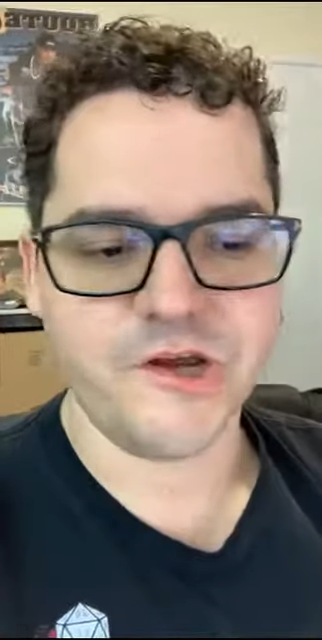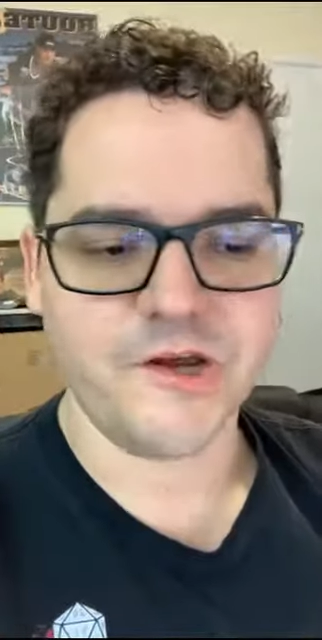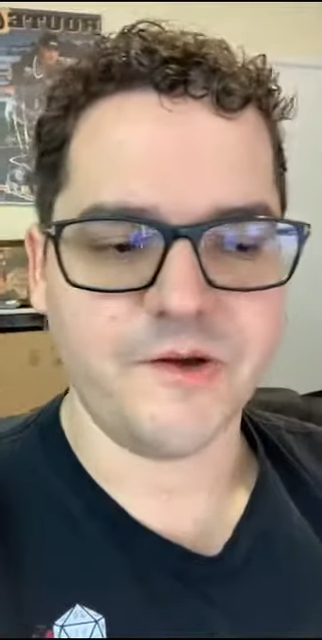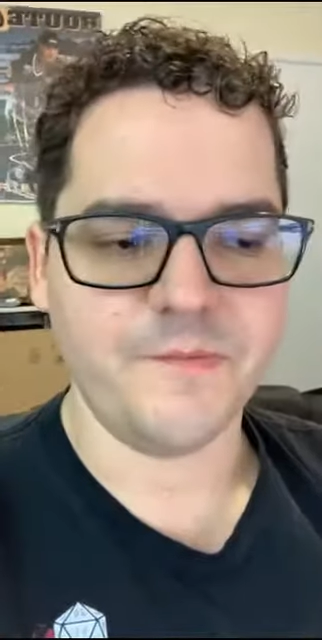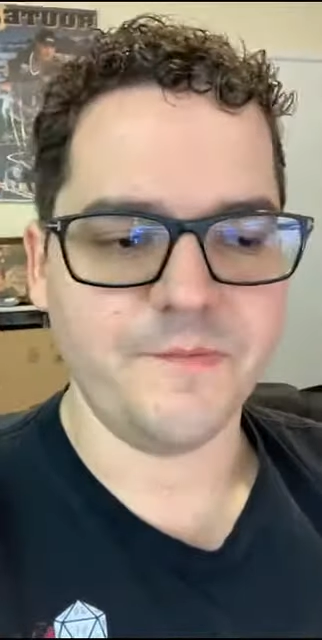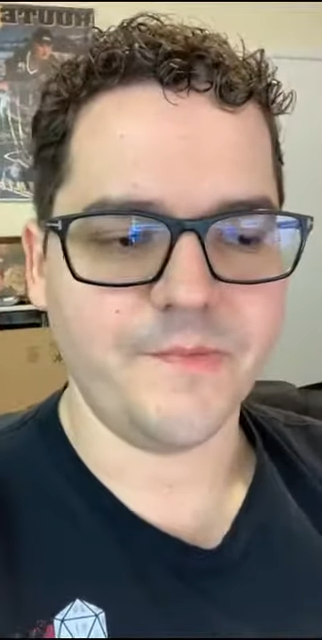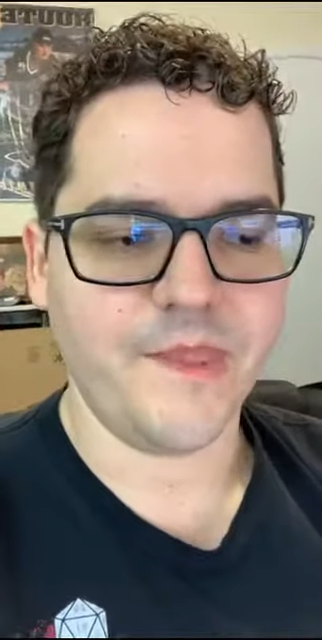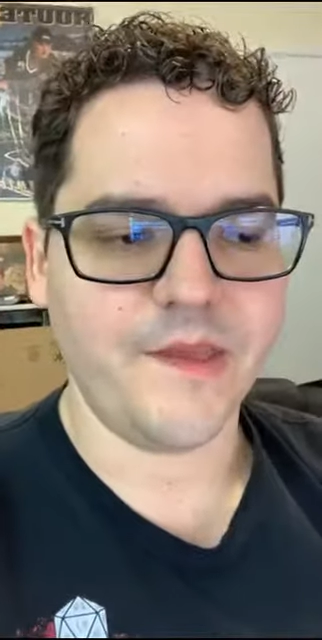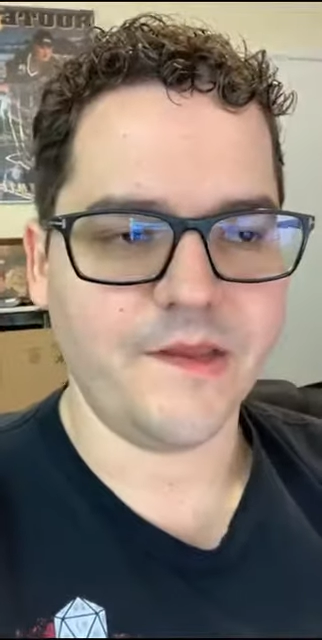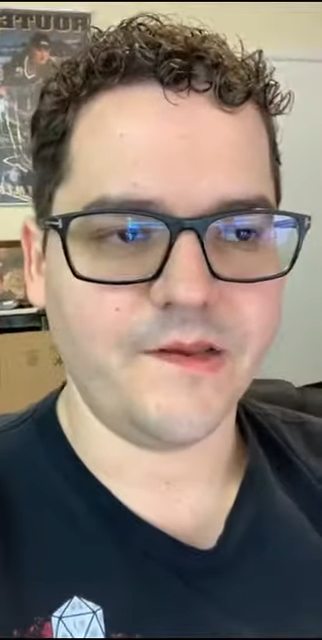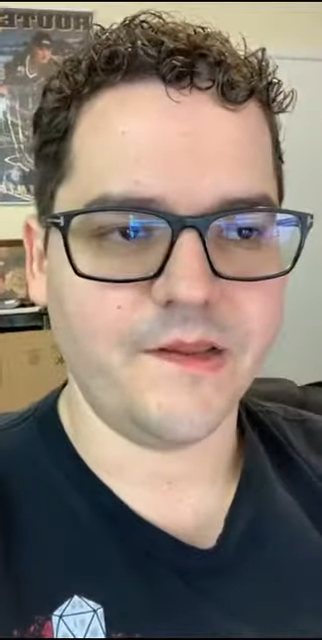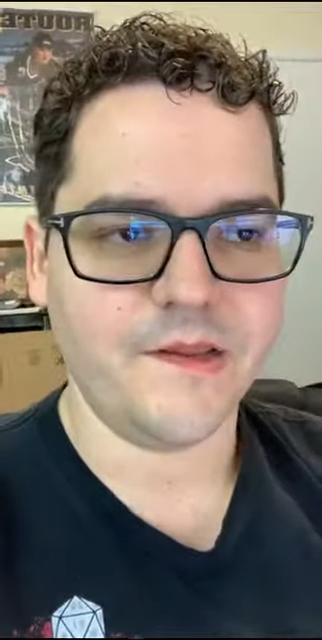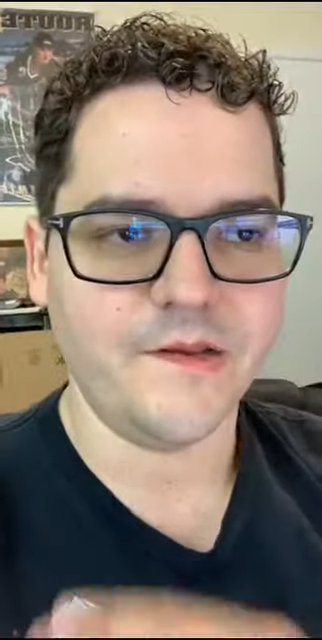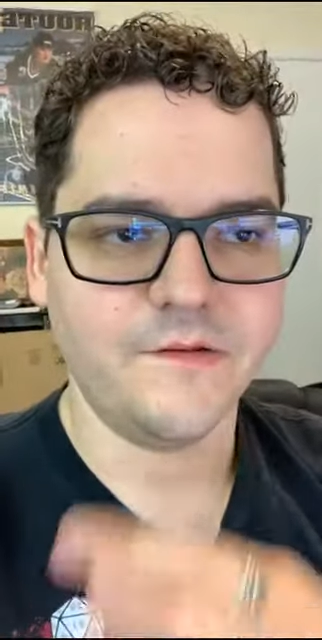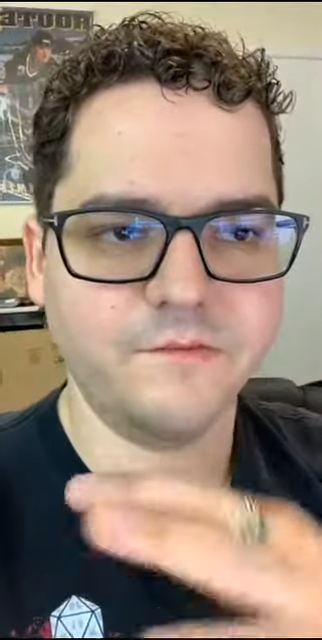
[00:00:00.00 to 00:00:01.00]

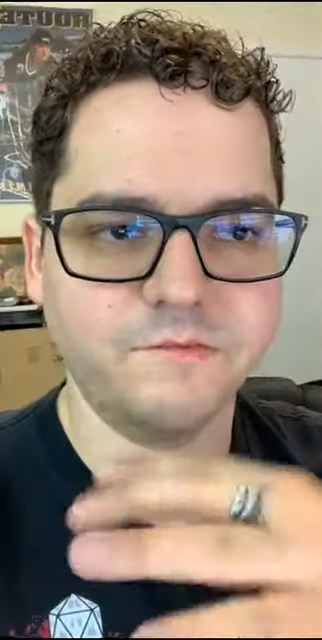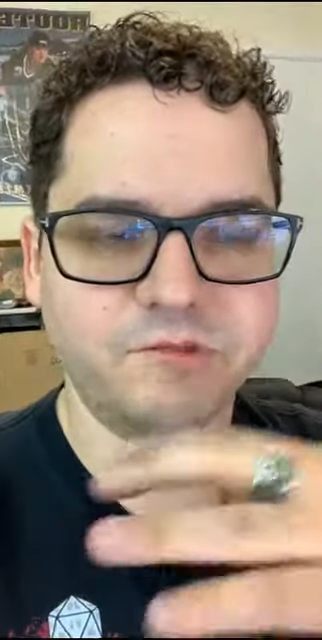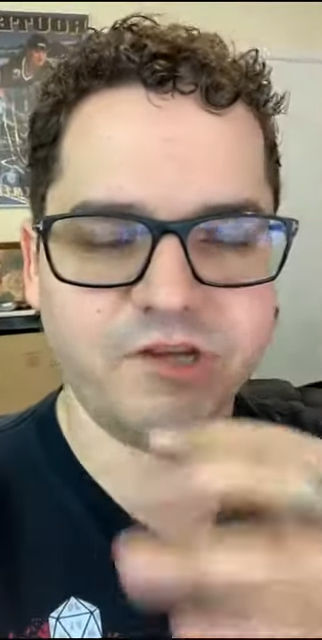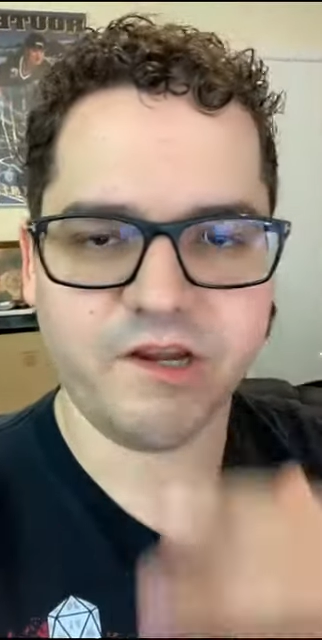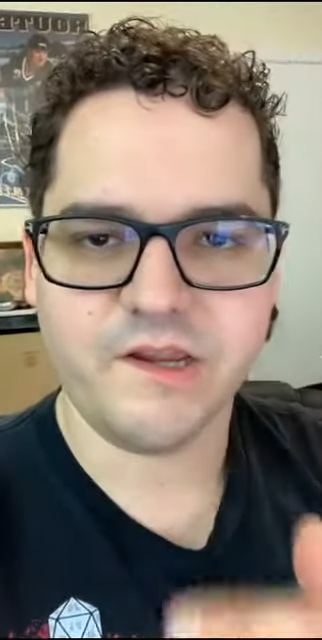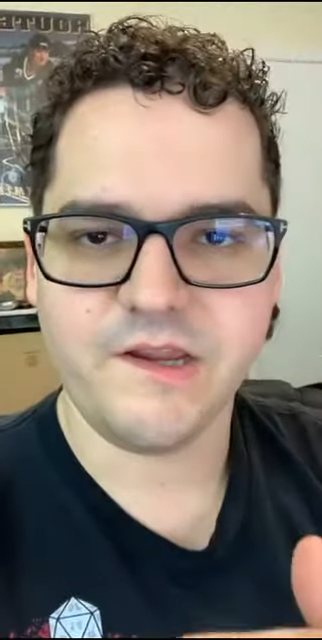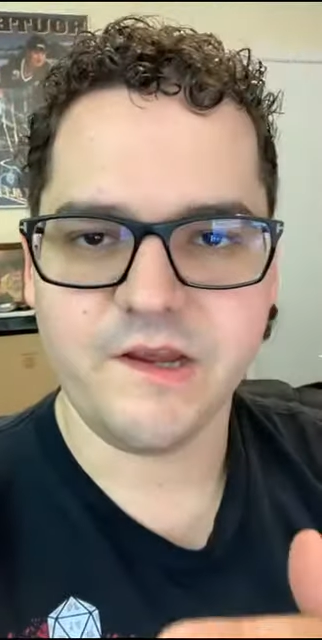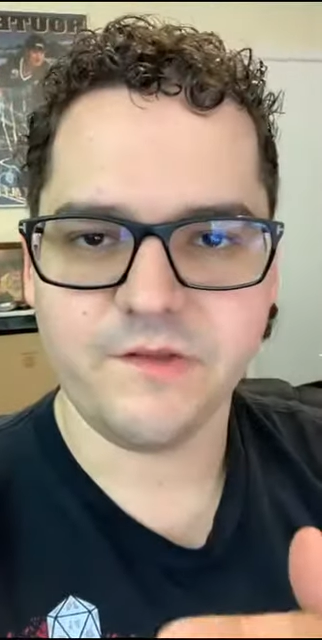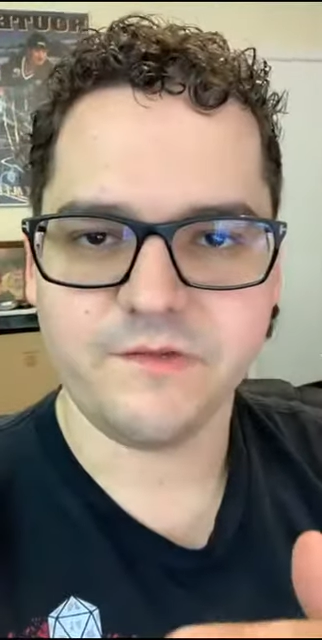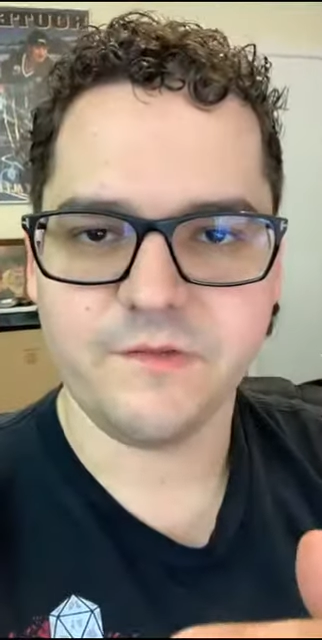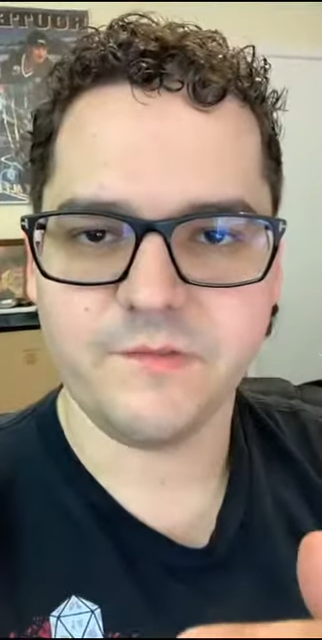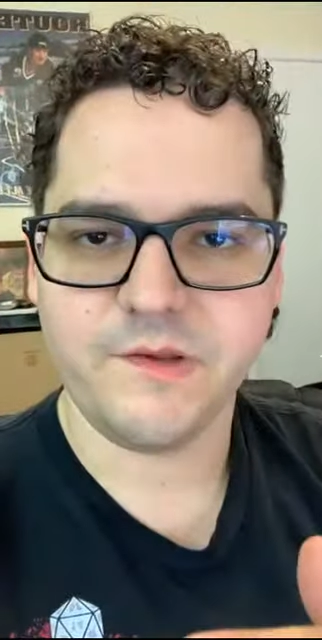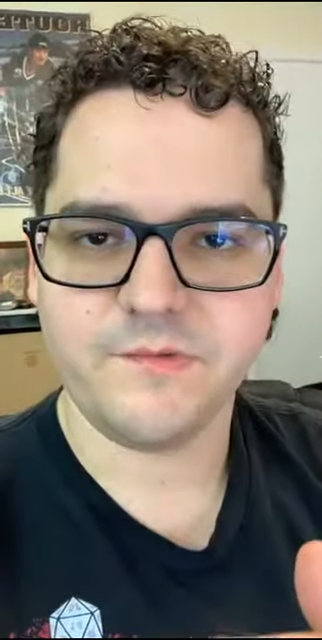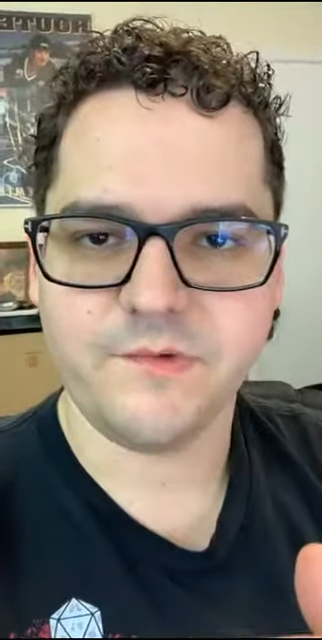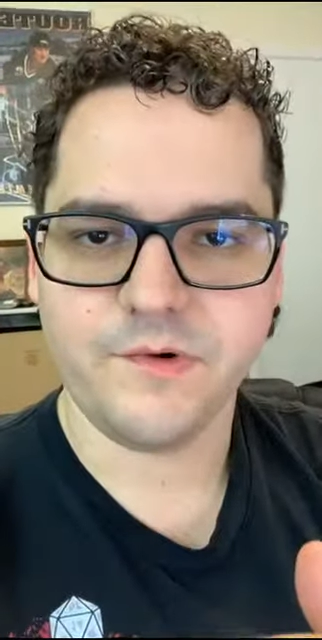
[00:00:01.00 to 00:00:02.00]
and checking
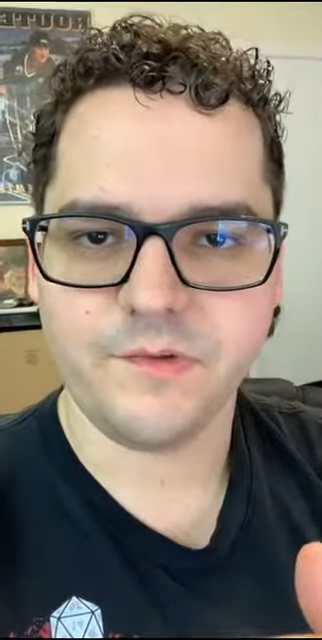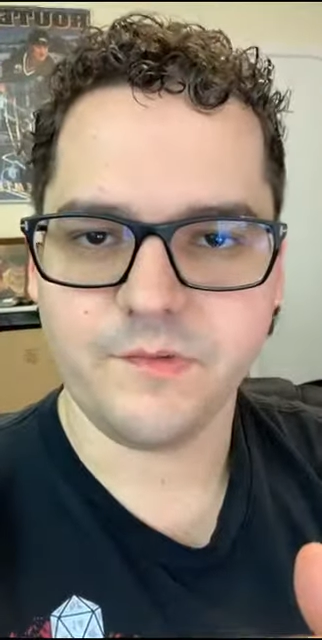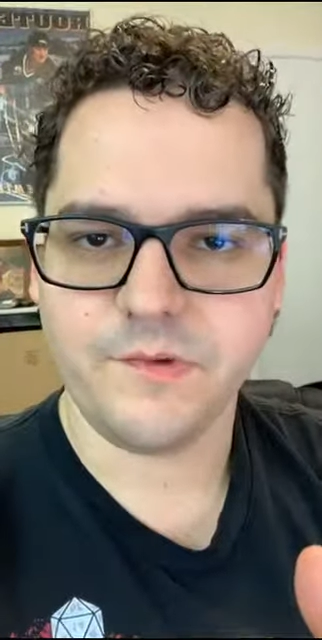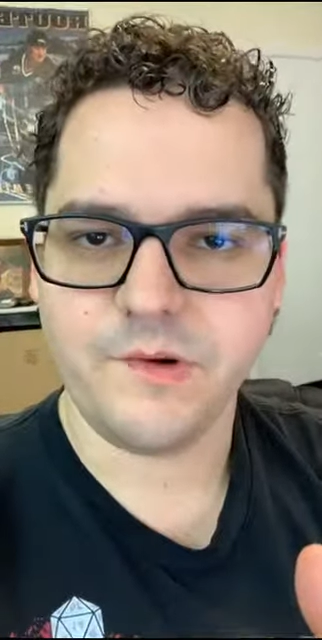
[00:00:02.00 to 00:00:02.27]
out some different